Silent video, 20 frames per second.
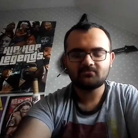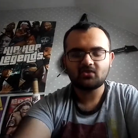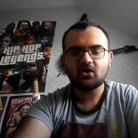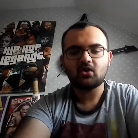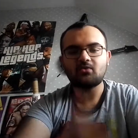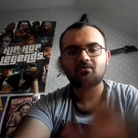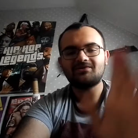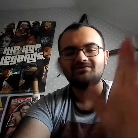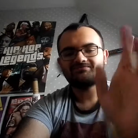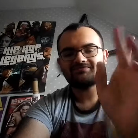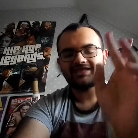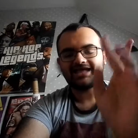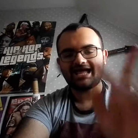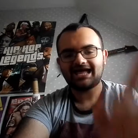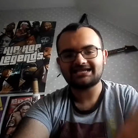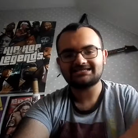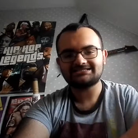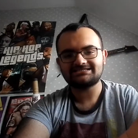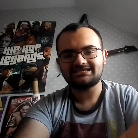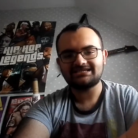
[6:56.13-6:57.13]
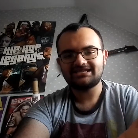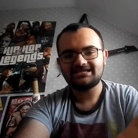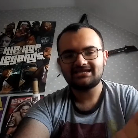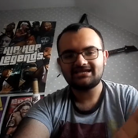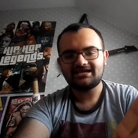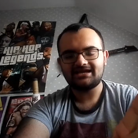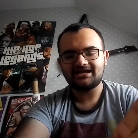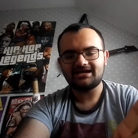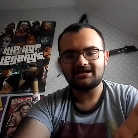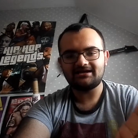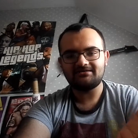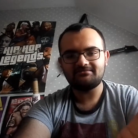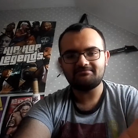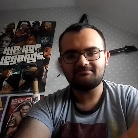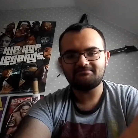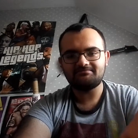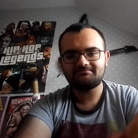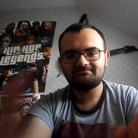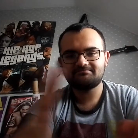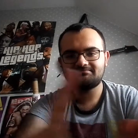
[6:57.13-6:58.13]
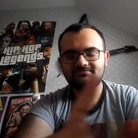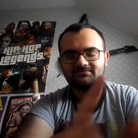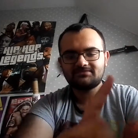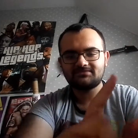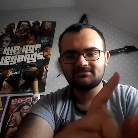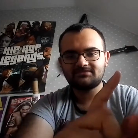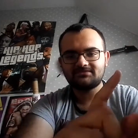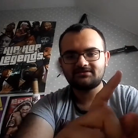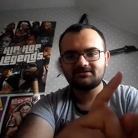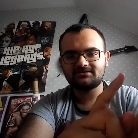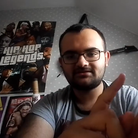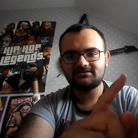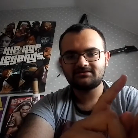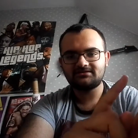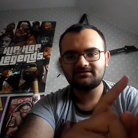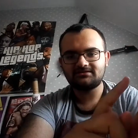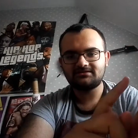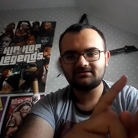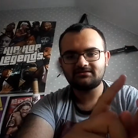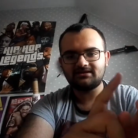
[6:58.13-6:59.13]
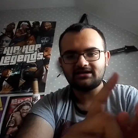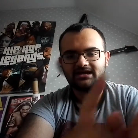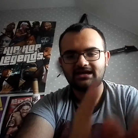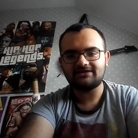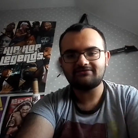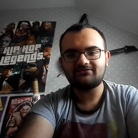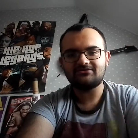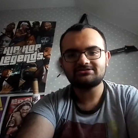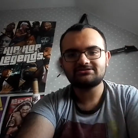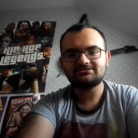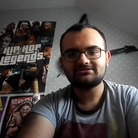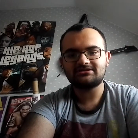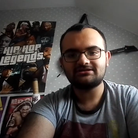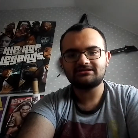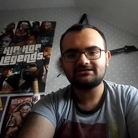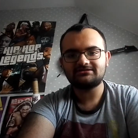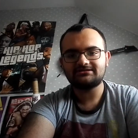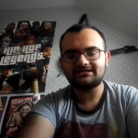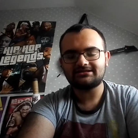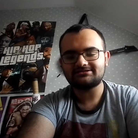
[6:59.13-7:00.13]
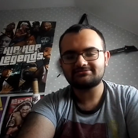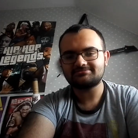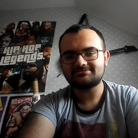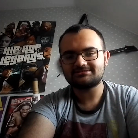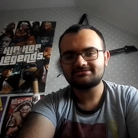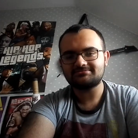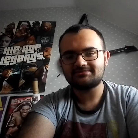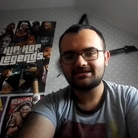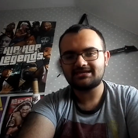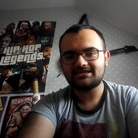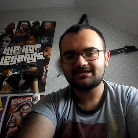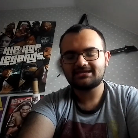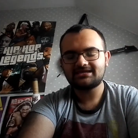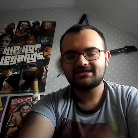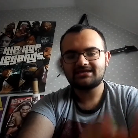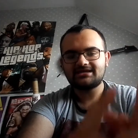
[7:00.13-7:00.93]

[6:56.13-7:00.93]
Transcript: Oh, actually, I've also got a little announcement to make.